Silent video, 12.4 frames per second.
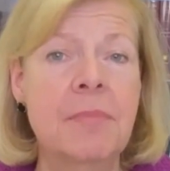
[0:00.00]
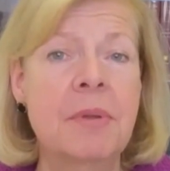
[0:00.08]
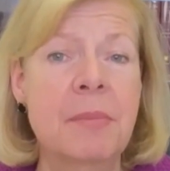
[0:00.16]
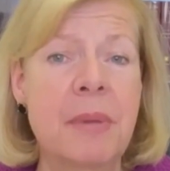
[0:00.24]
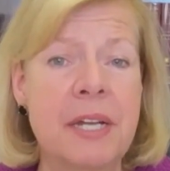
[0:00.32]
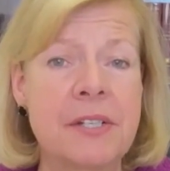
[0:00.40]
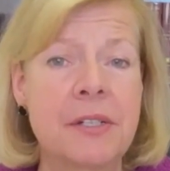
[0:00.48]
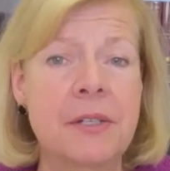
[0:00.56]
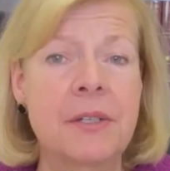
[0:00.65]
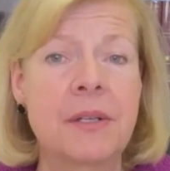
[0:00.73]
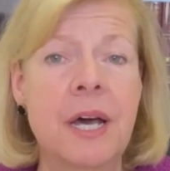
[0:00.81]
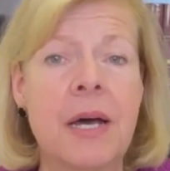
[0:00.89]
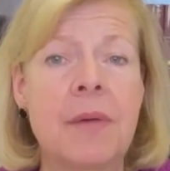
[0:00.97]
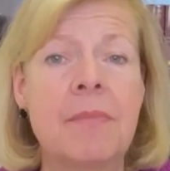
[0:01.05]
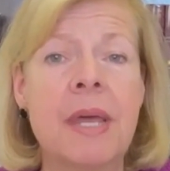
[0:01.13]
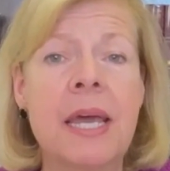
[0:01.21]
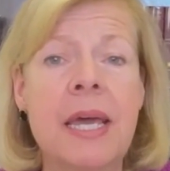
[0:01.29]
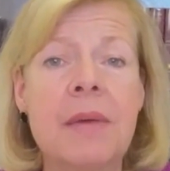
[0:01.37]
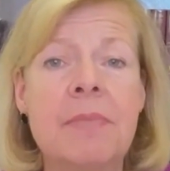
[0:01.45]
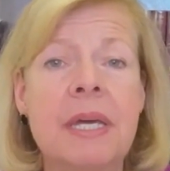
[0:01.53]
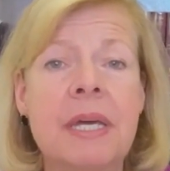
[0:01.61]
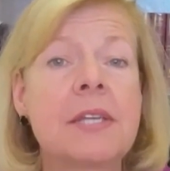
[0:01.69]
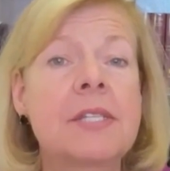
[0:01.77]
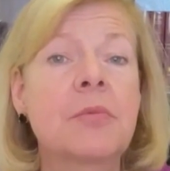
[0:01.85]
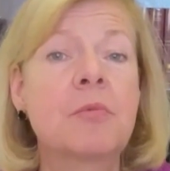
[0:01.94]
supplemental um,
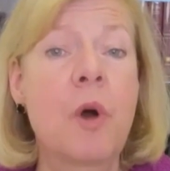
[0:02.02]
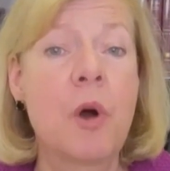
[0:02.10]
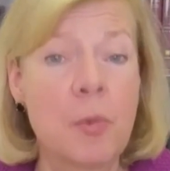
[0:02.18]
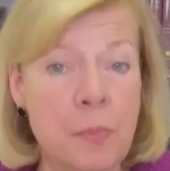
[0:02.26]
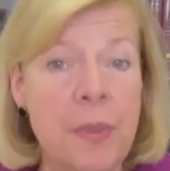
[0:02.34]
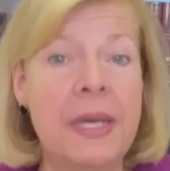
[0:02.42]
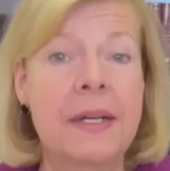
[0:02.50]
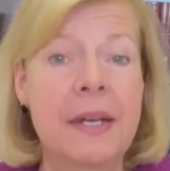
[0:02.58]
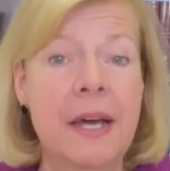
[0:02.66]
because it won't be